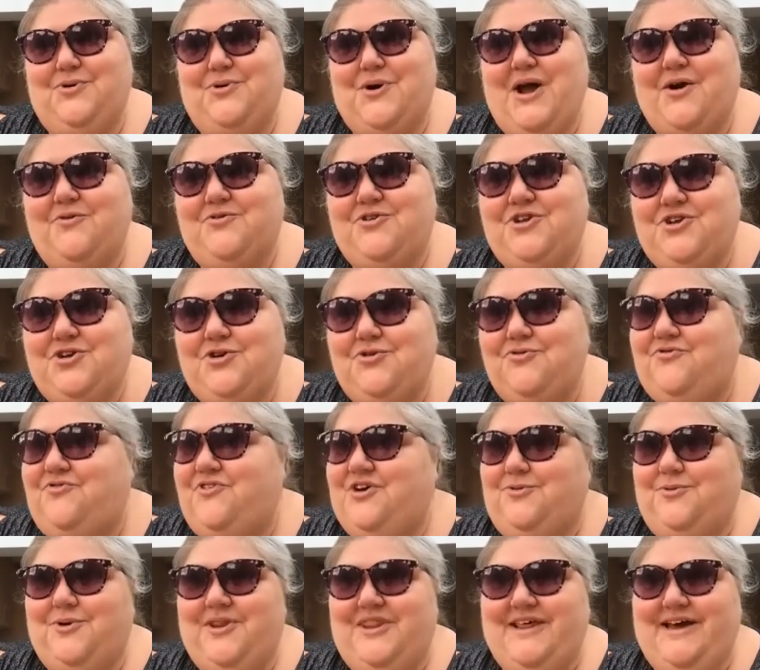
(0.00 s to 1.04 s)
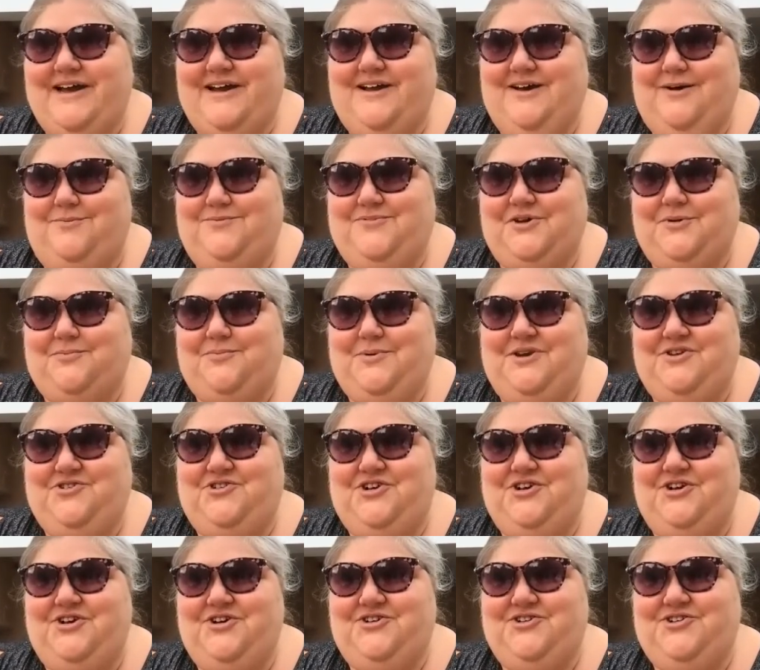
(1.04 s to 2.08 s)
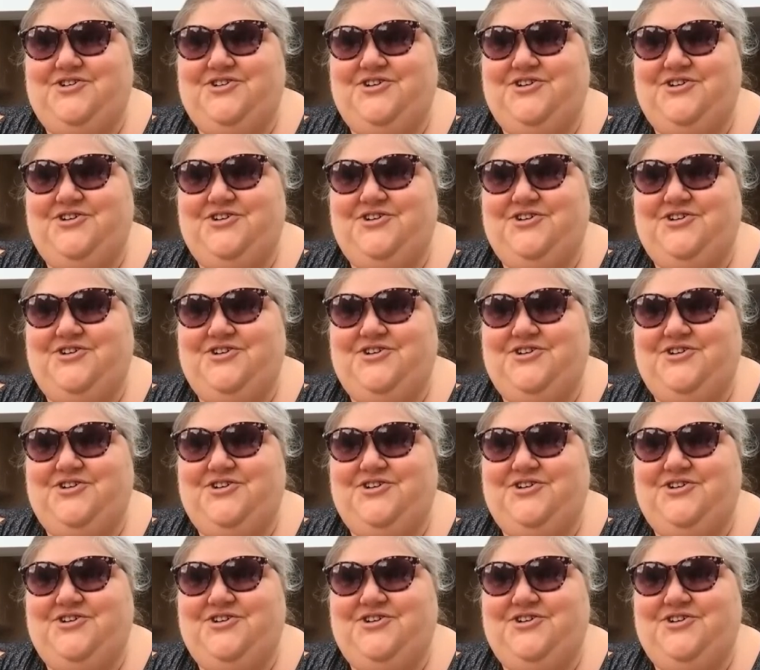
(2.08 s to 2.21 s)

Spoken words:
How do you feel when that comes up in church?